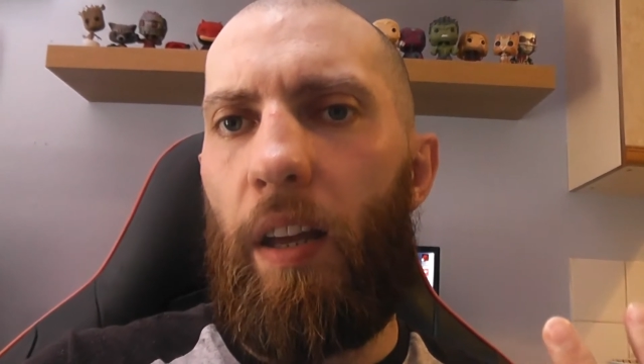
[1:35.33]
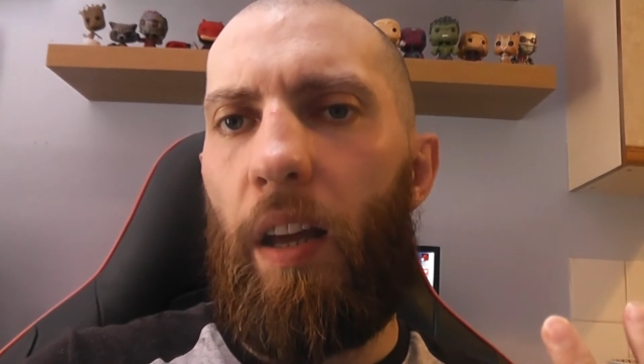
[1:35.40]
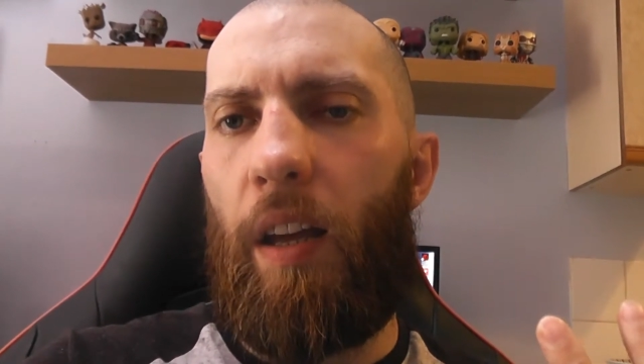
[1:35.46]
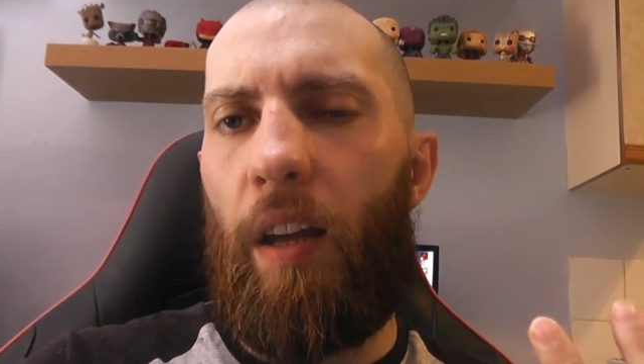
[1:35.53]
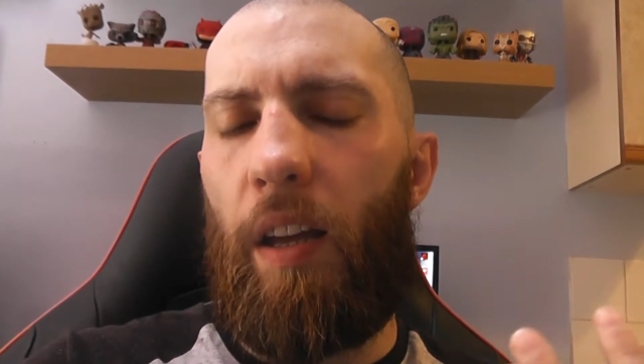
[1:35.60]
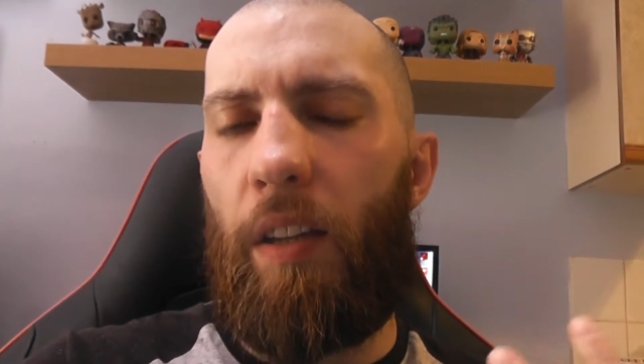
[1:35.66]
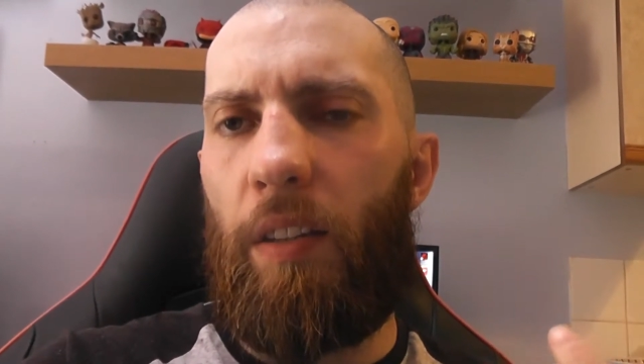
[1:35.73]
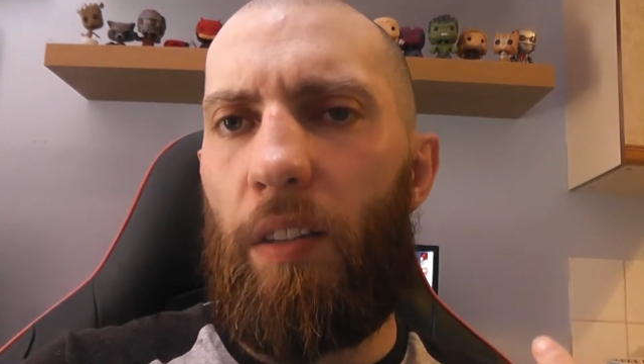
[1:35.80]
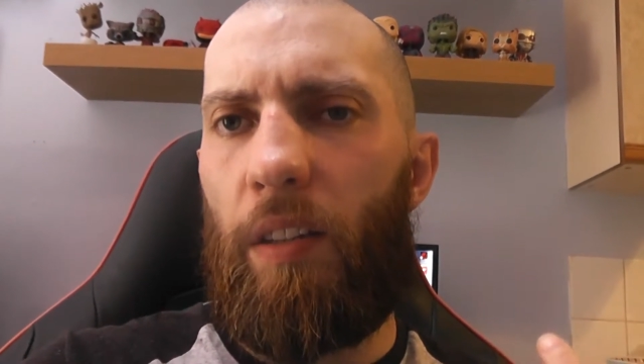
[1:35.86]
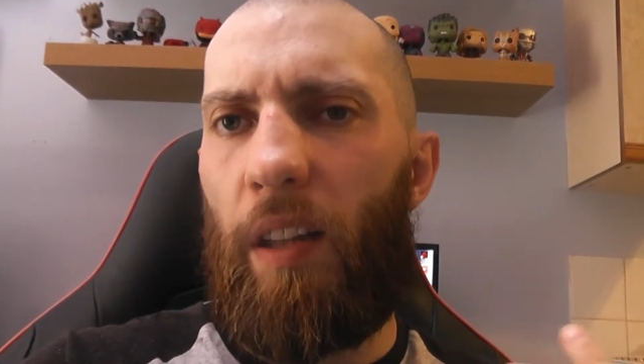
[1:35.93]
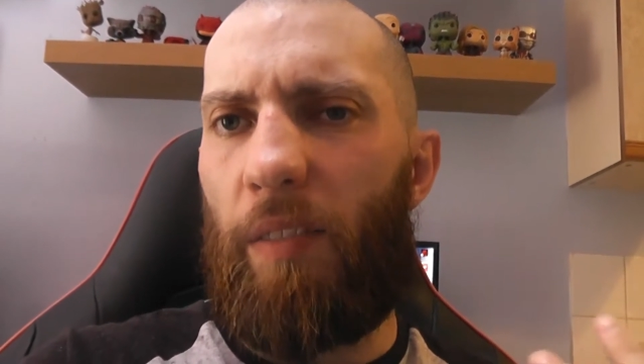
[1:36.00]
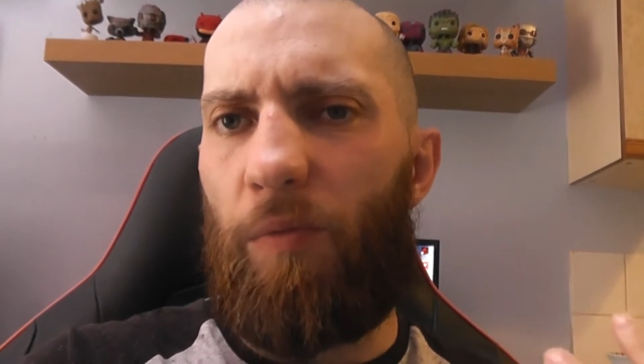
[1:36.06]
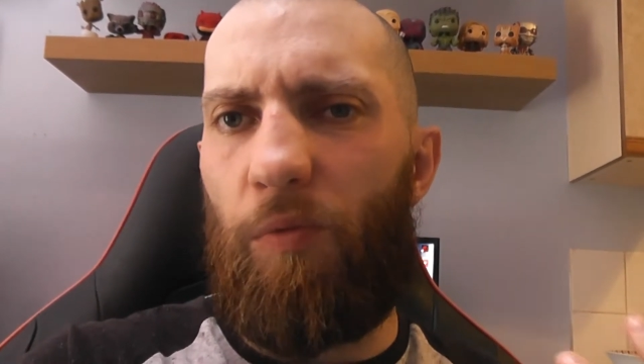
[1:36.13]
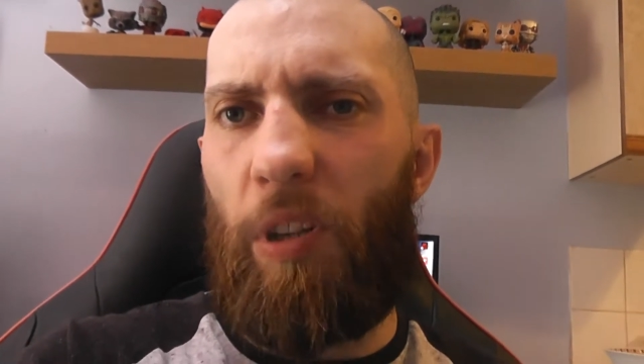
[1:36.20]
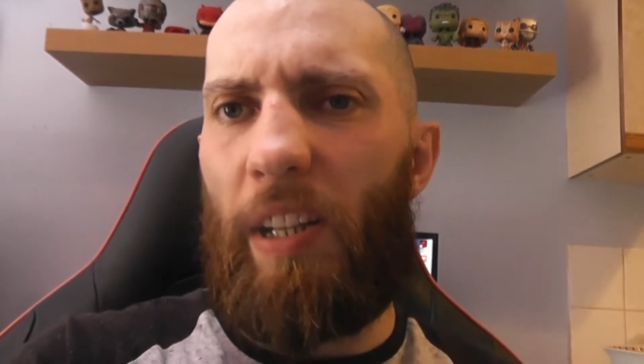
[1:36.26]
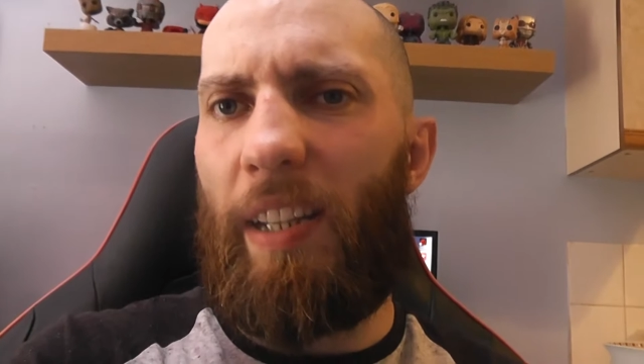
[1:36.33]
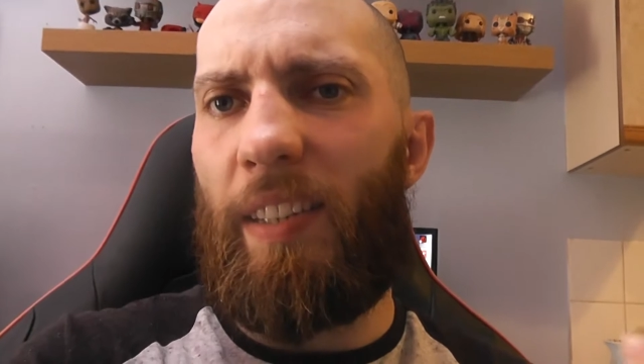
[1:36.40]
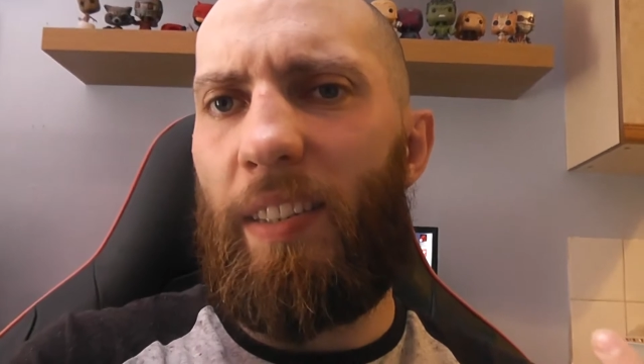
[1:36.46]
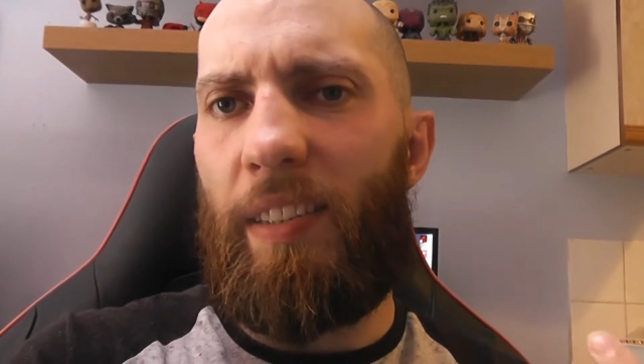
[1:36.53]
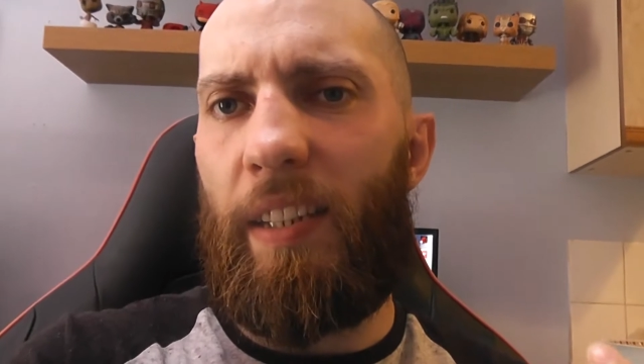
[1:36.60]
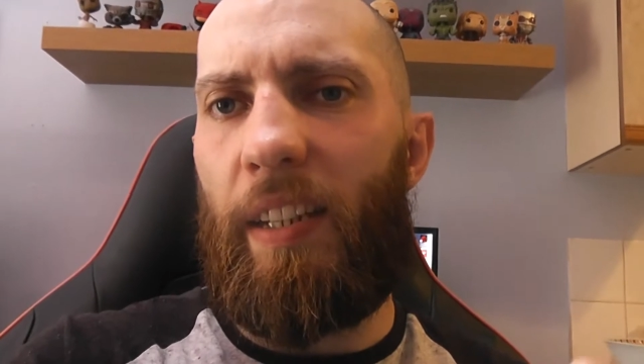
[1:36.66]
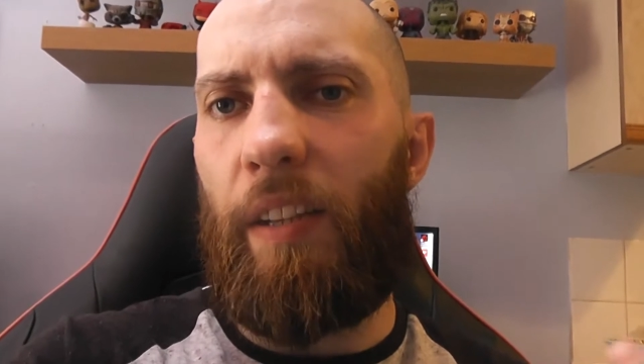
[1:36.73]
like really
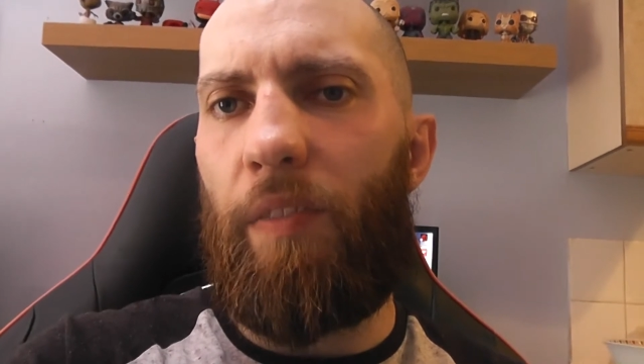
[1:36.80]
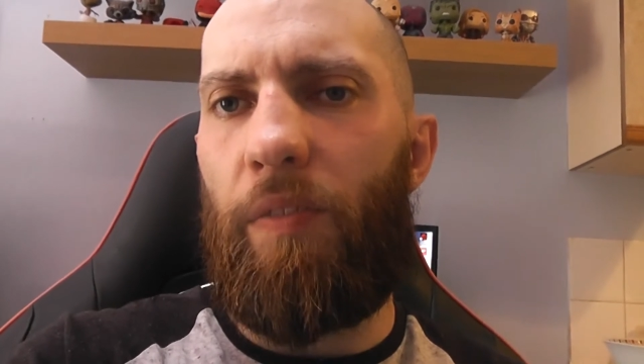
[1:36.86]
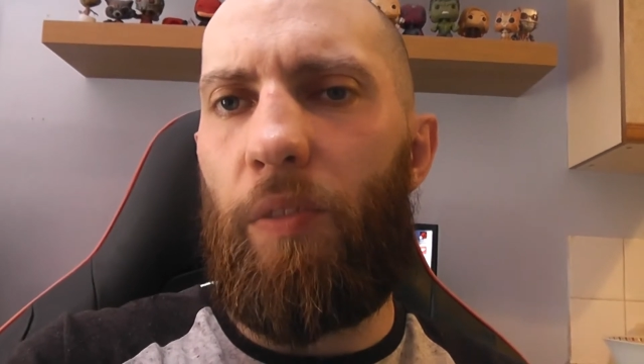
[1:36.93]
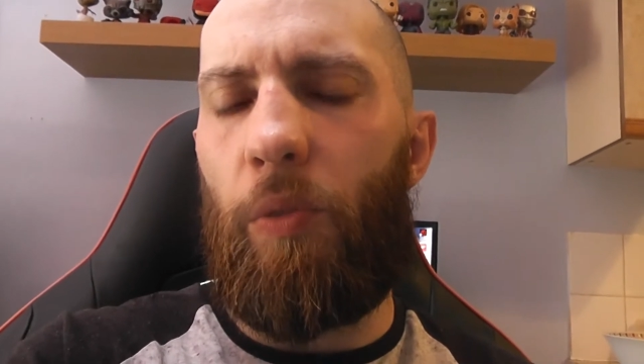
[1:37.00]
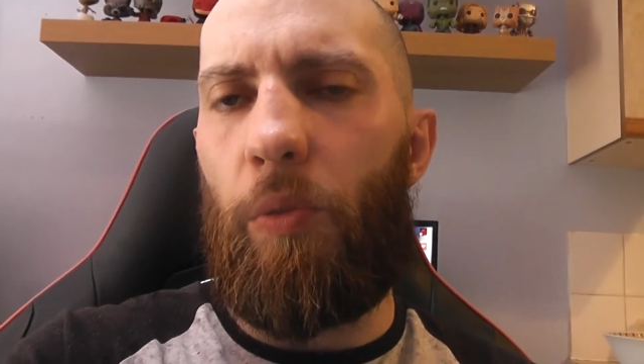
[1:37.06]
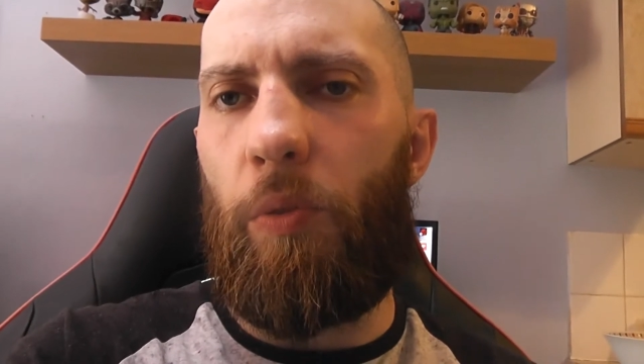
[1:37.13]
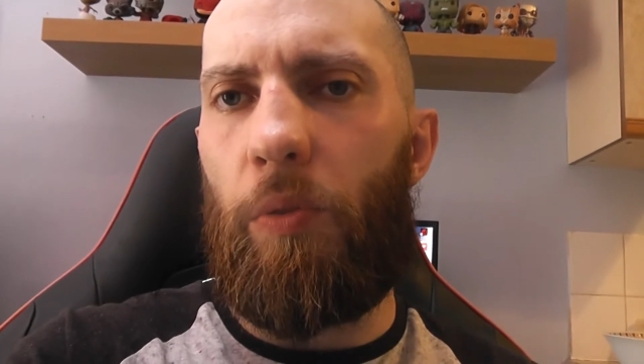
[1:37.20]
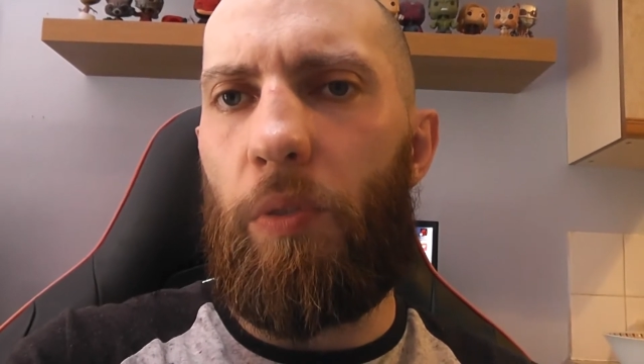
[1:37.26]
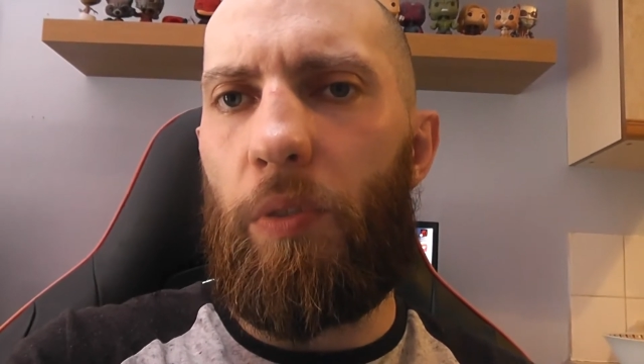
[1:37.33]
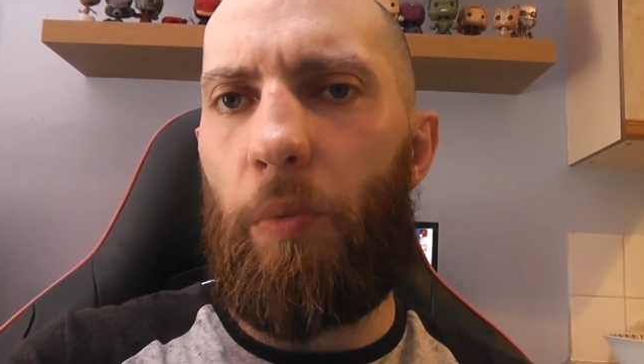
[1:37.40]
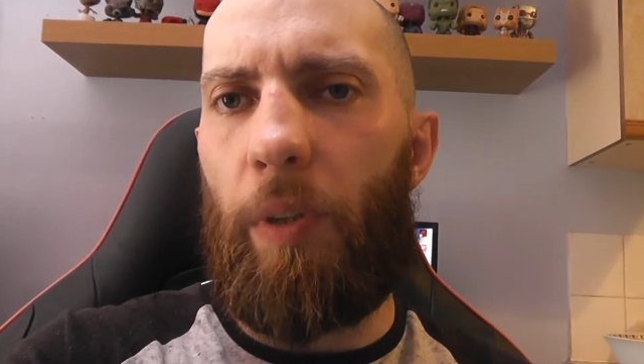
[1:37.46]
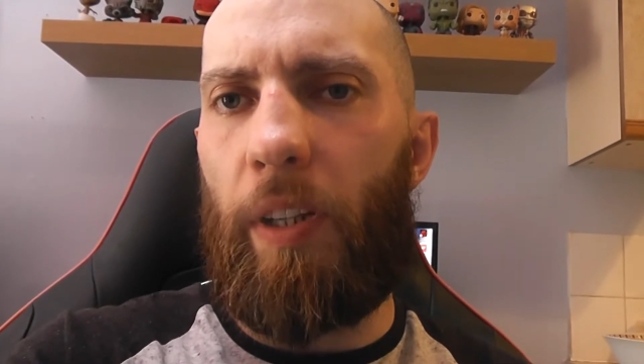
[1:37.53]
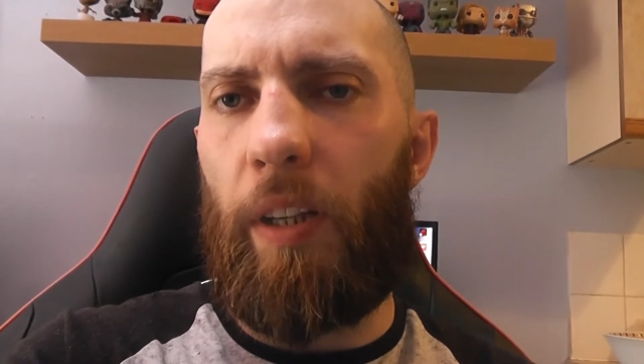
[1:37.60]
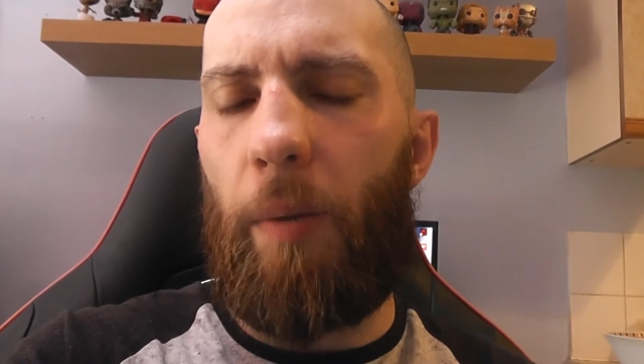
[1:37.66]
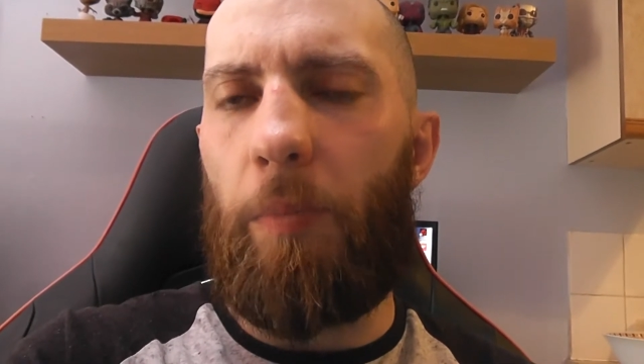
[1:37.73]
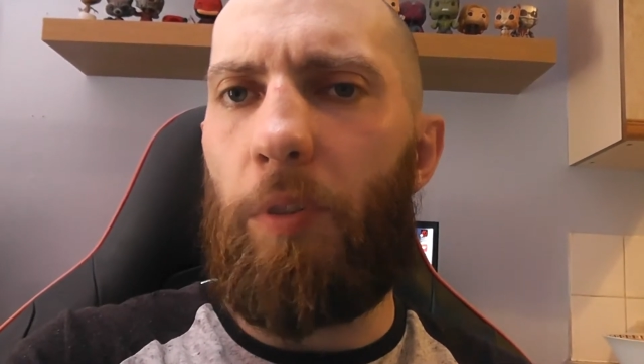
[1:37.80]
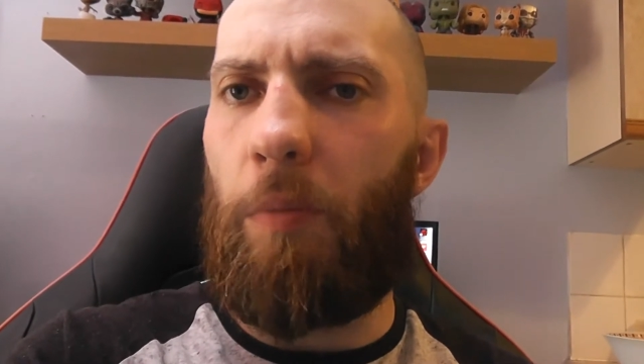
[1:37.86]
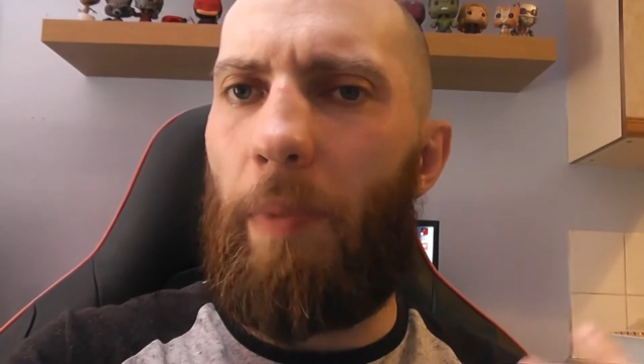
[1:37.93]
acidic foods when it comes